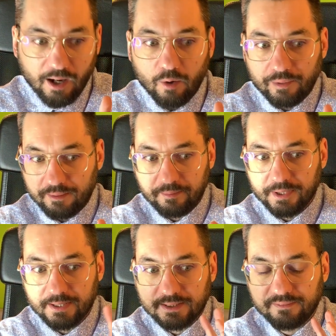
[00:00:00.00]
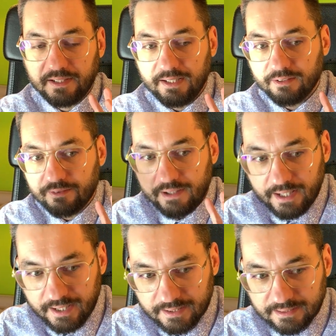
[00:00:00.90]
maybe because of the
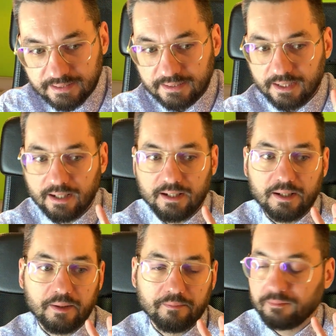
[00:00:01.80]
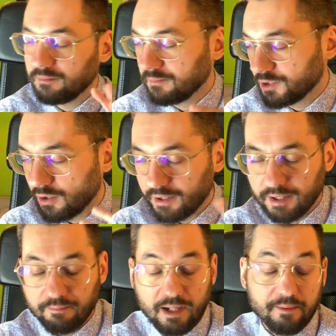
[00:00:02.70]
ingredients,
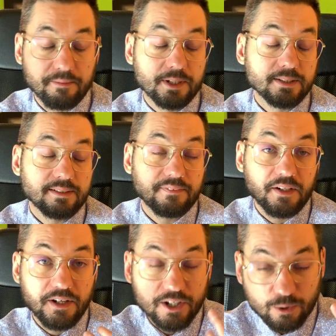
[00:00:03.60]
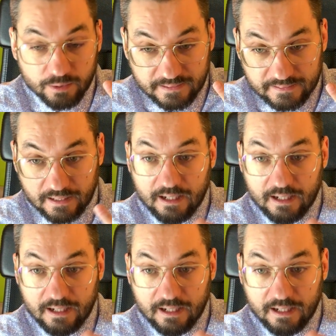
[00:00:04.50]
maybe because of the notes,